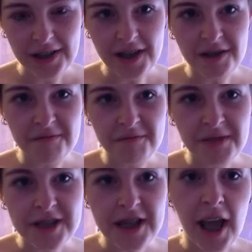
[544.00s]
Um,
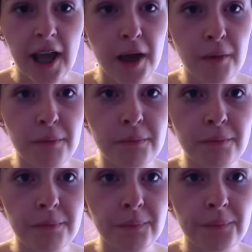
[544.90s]
so yeah, um,
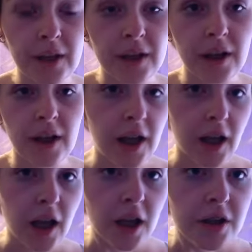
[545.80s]

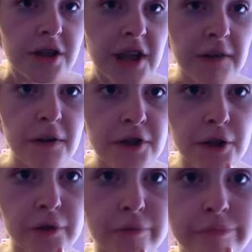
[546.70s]
see you very
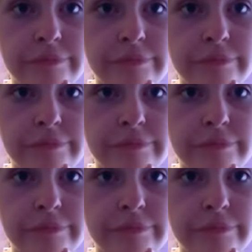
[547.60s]
soon.